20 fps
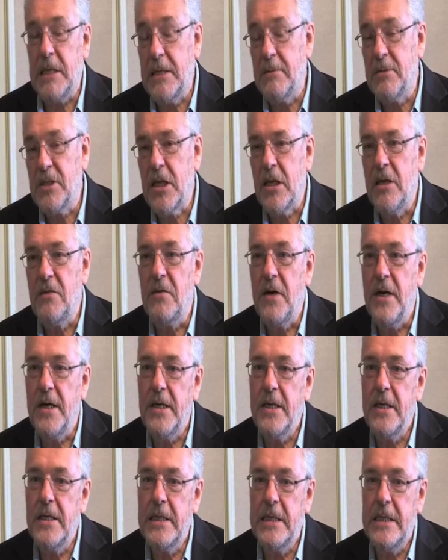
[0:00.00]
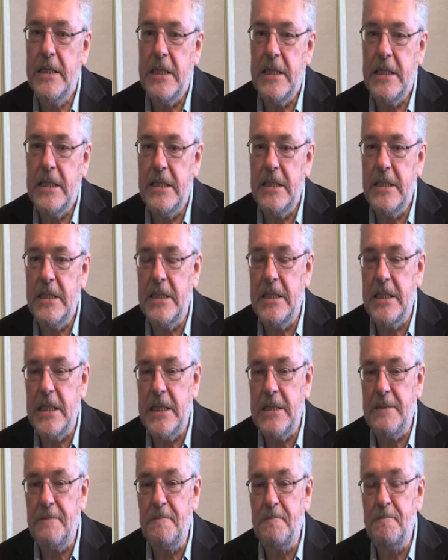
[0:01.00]
My name is Cliff Haig,
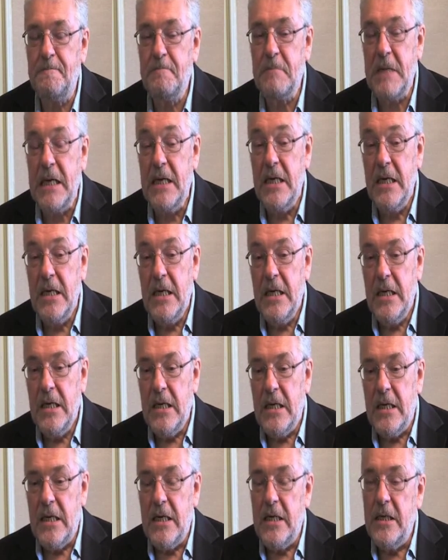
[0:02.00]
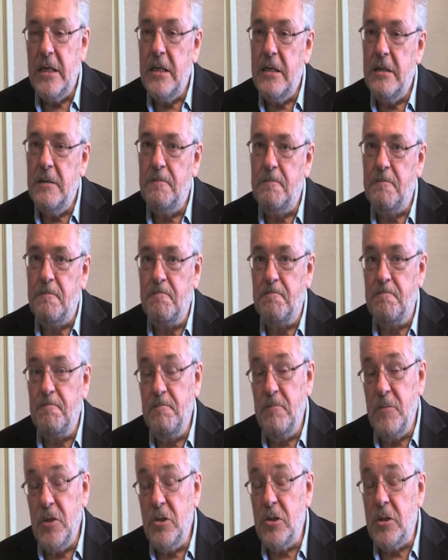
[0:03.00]
and I
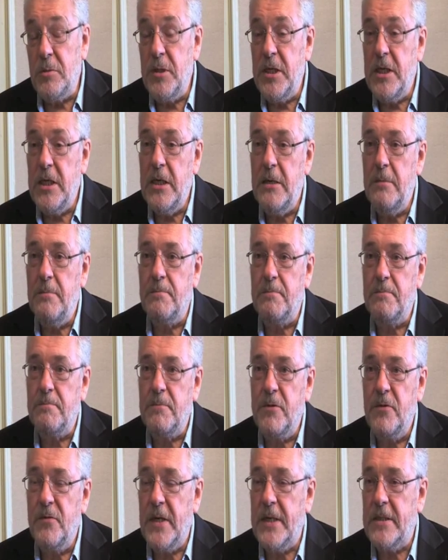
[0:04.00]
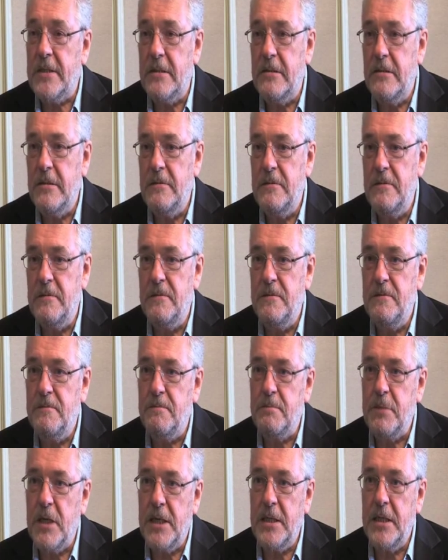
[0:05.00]
used to be Professor of
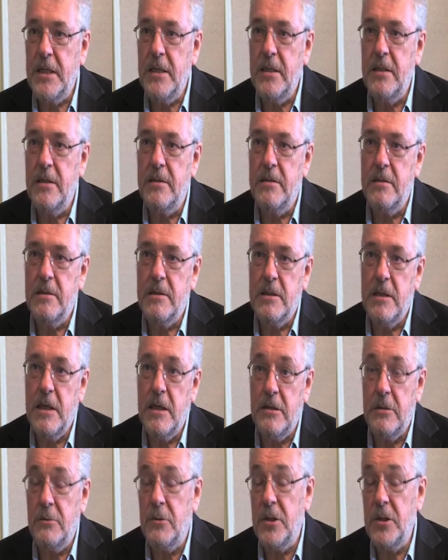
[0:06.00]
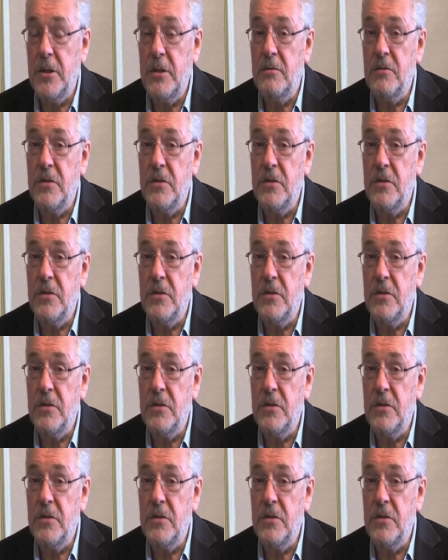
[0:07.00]
Planning at Heriot-Watt